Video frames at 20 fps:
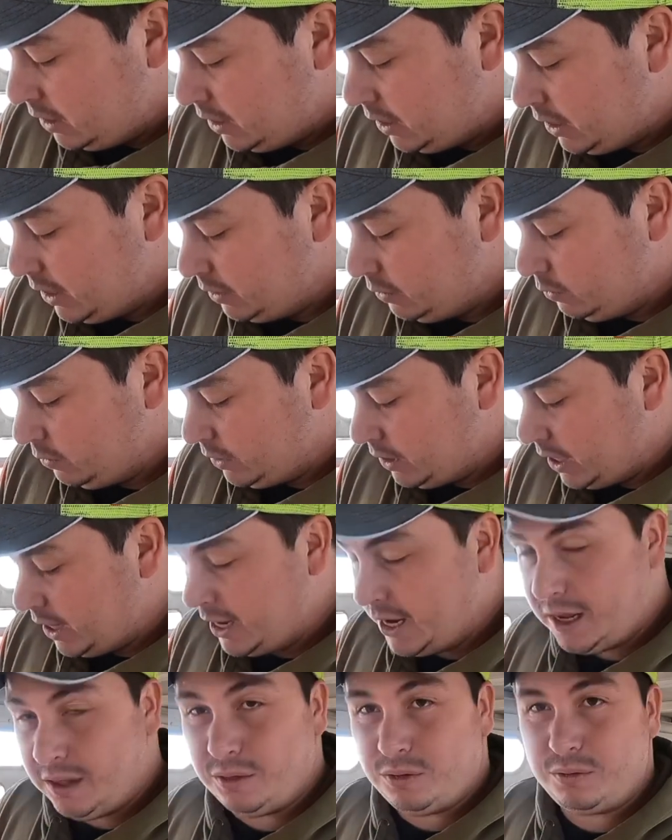And when I
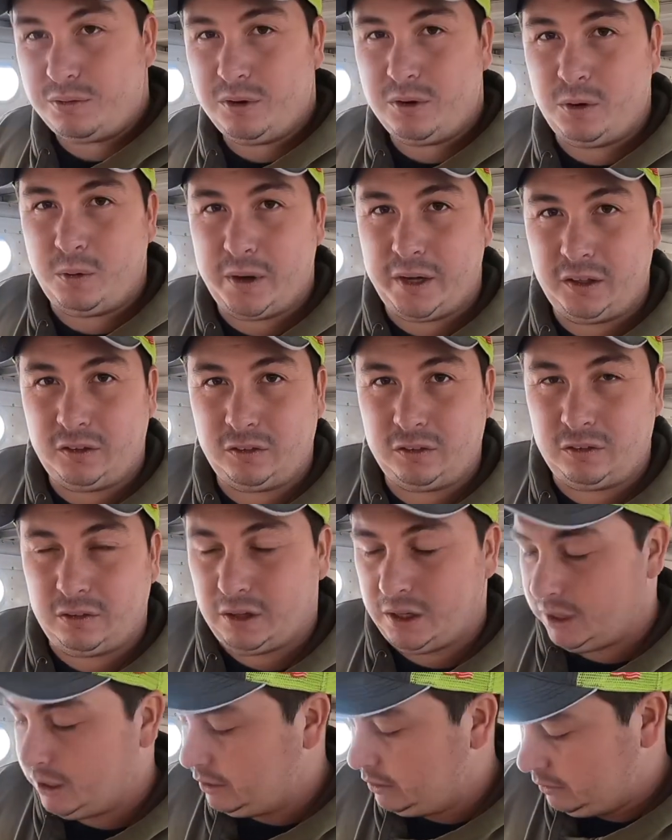had 308s
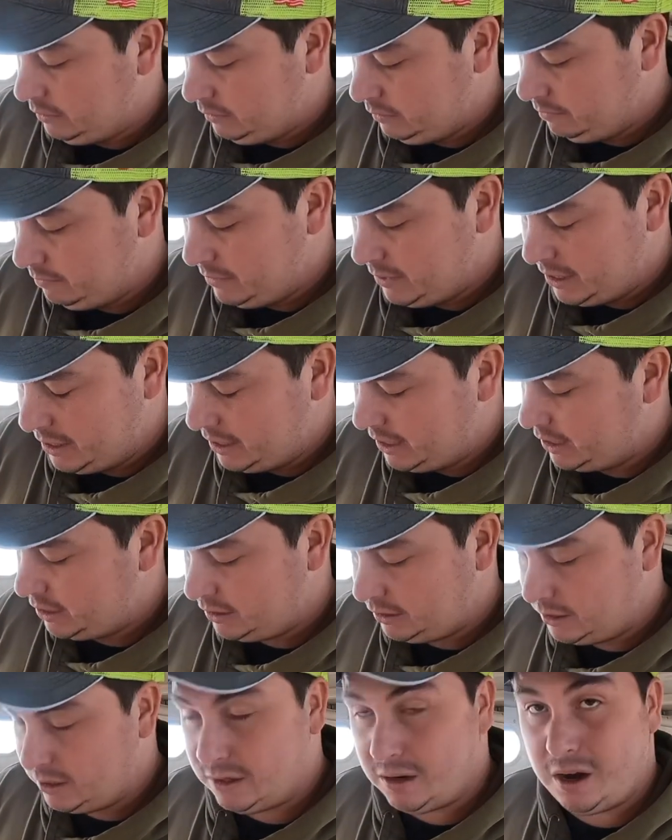in, they
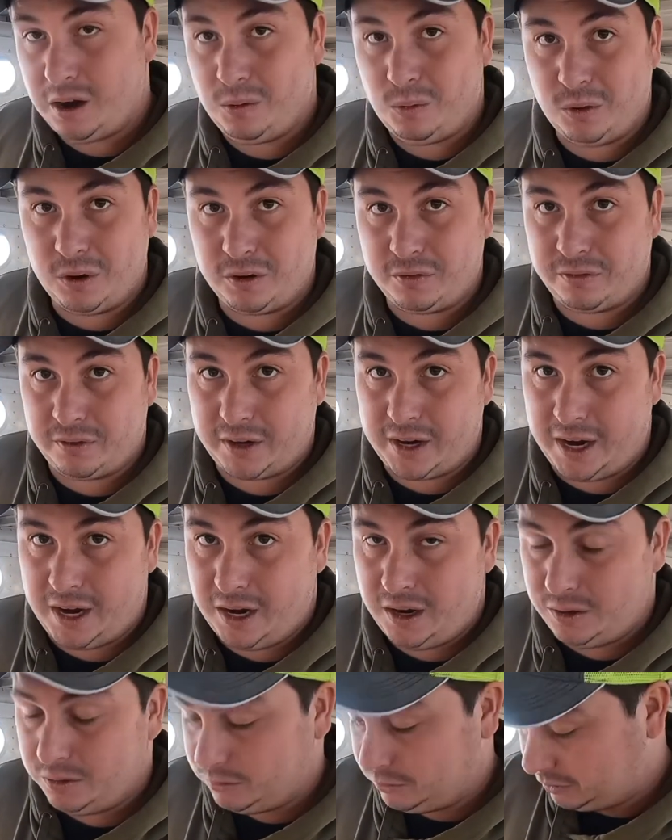just did not work for
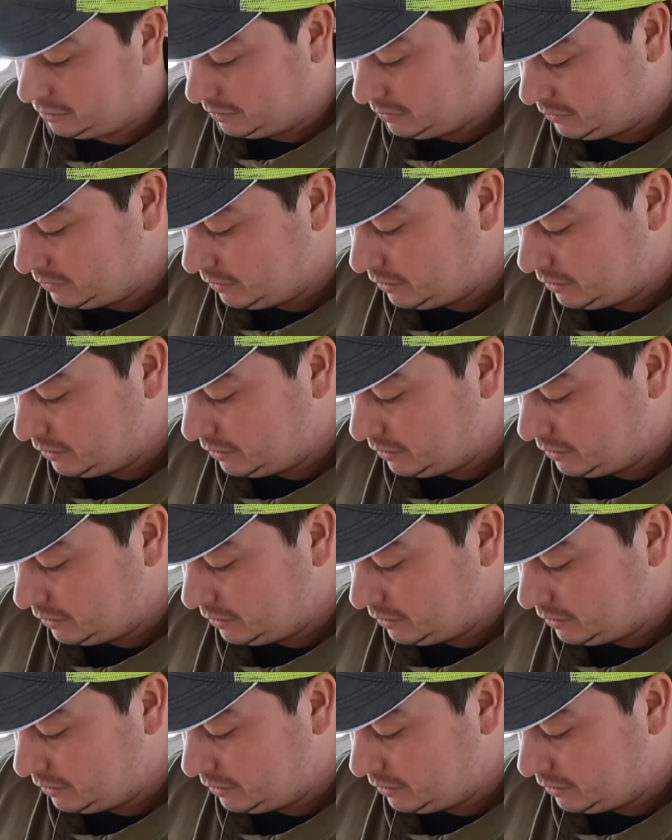cows.